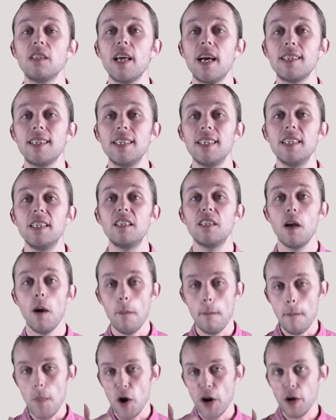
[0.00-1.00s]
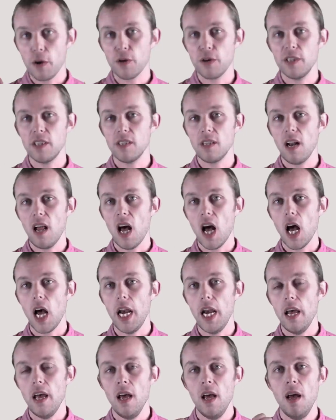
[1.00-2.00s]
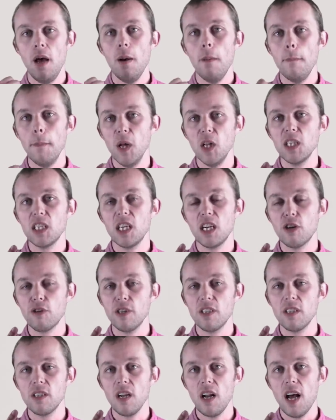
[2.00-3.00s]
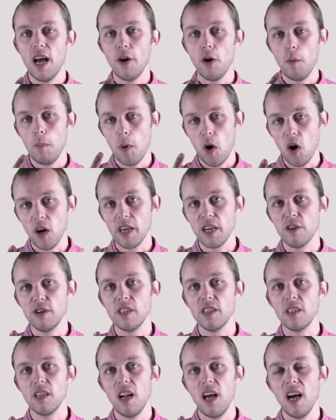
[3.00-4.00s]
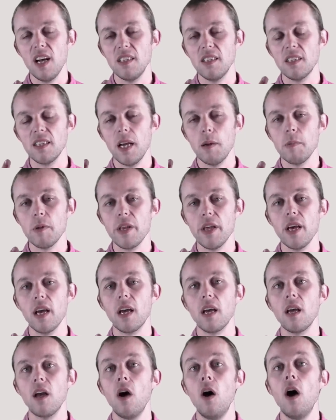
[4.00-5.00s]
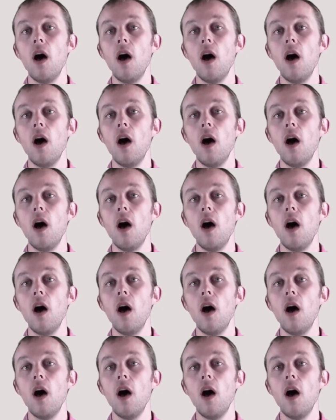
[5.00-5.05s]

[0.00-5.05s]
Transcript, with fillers: That is monocrystalline, multicrystalline or polycrystalline, same thing,